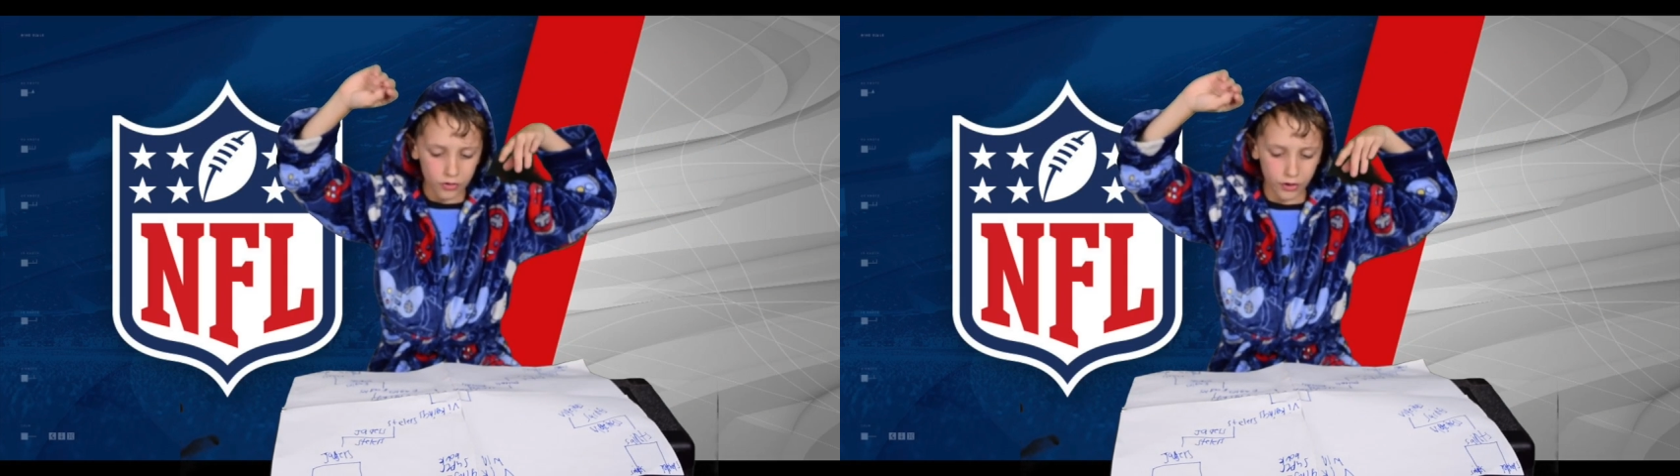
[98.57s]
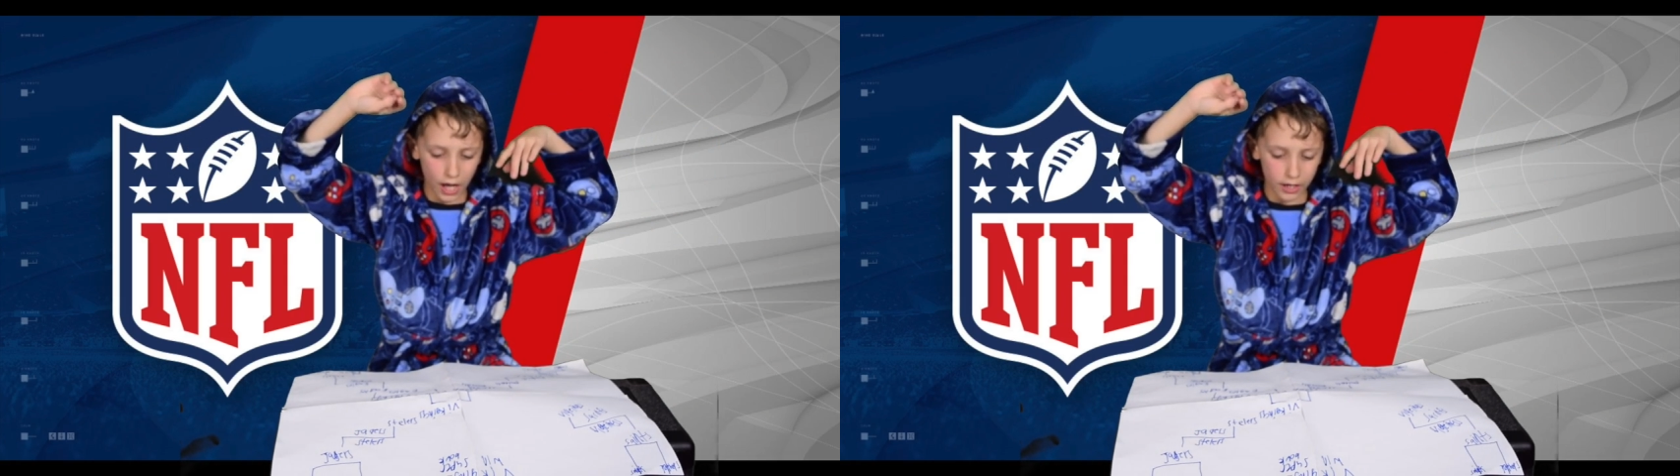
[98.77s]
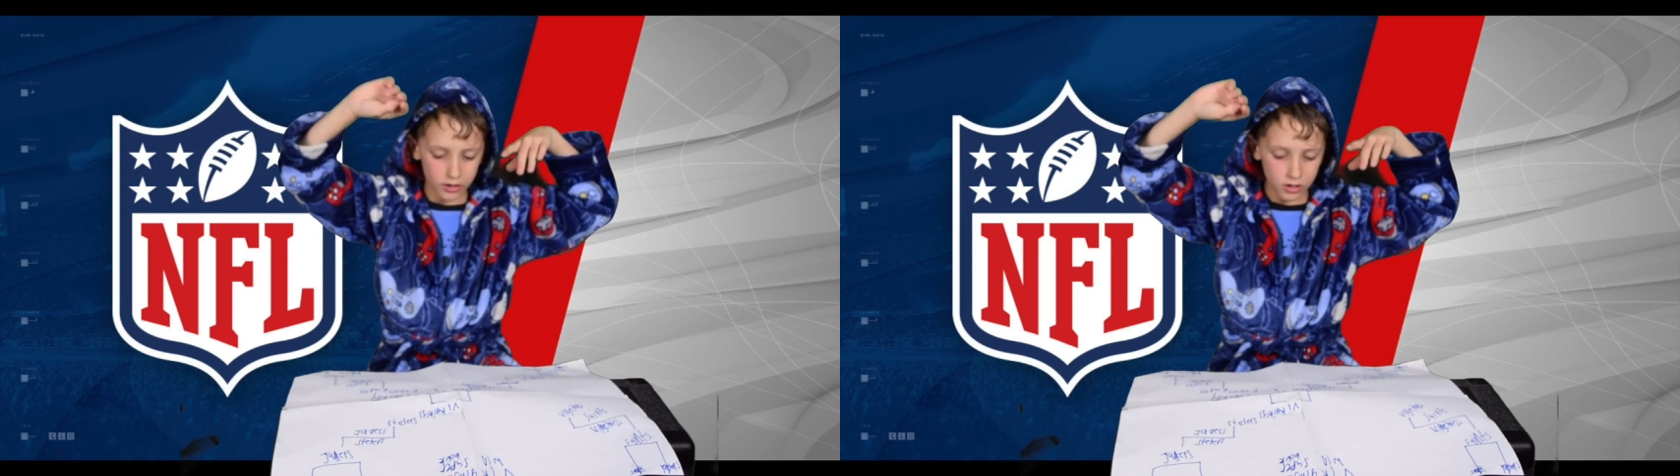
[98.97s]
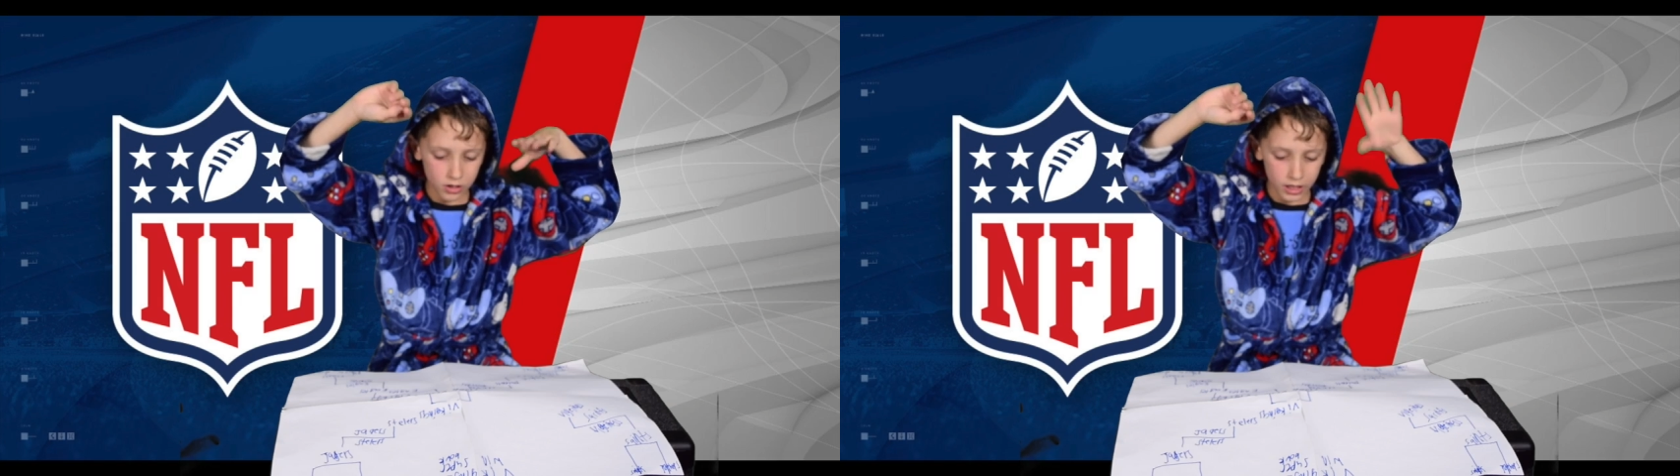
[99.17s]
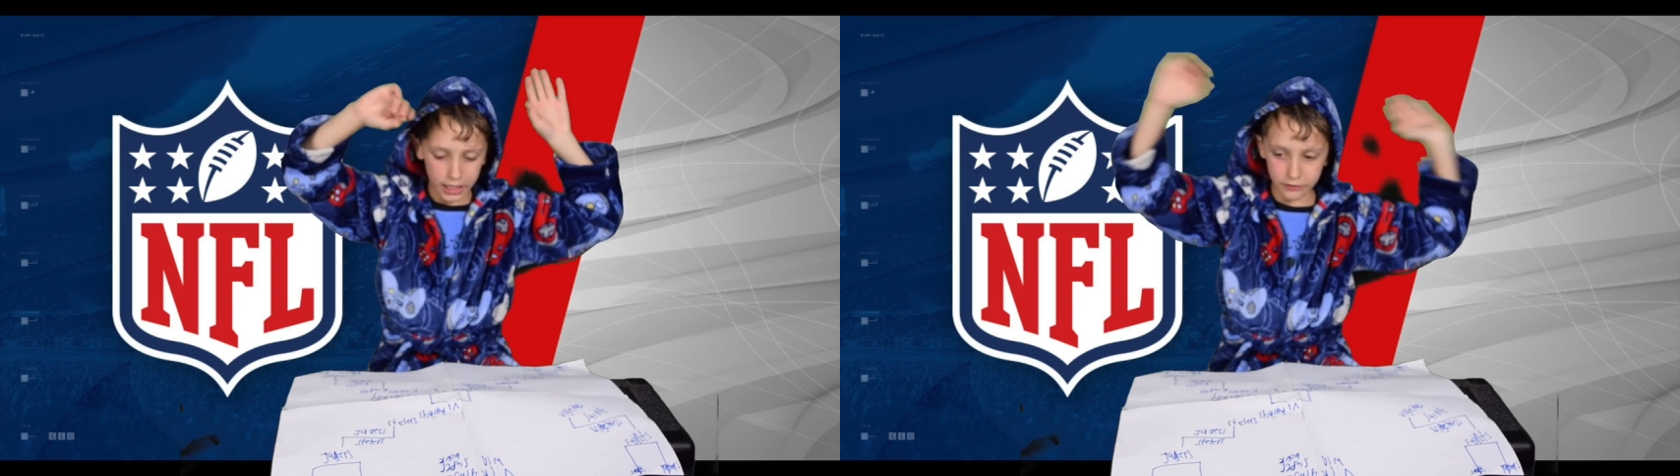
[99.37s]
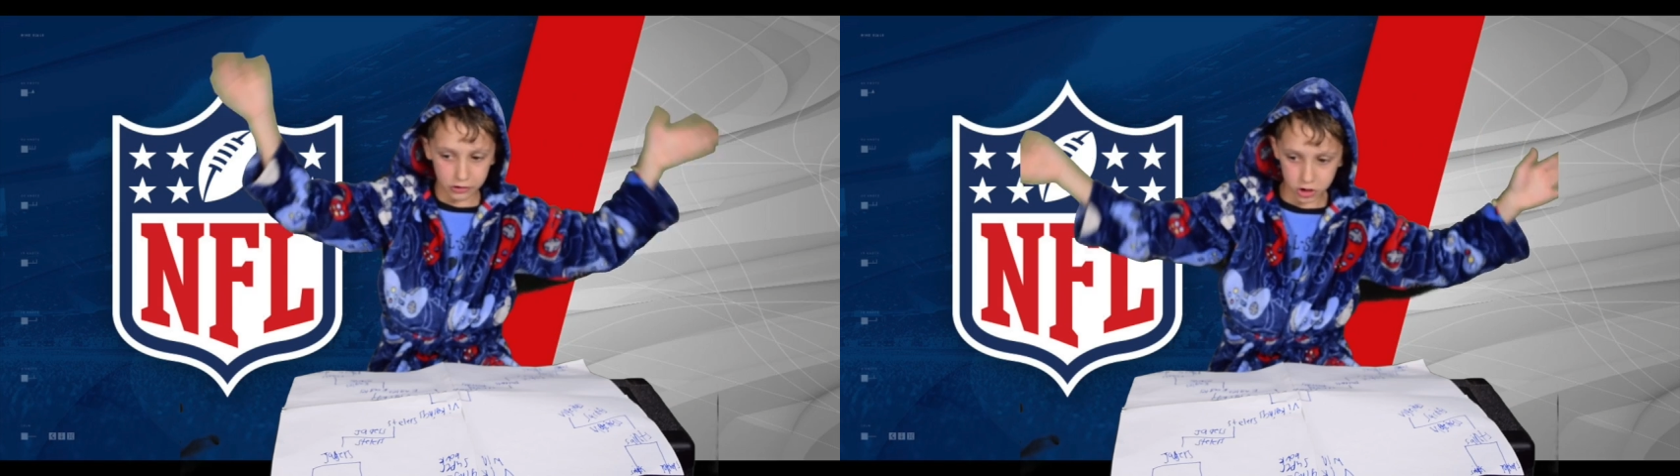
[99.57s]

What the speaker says: then in the